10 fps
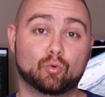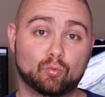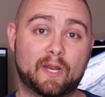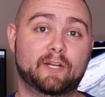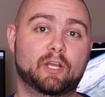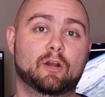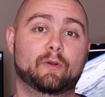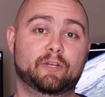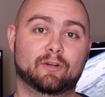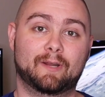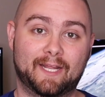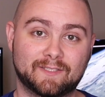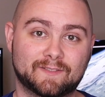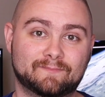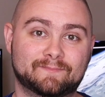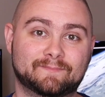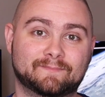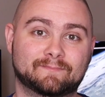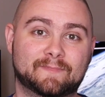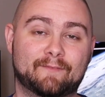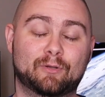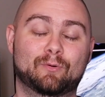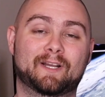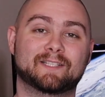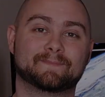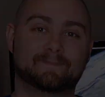ready to go in your hands. Have a good one, guys.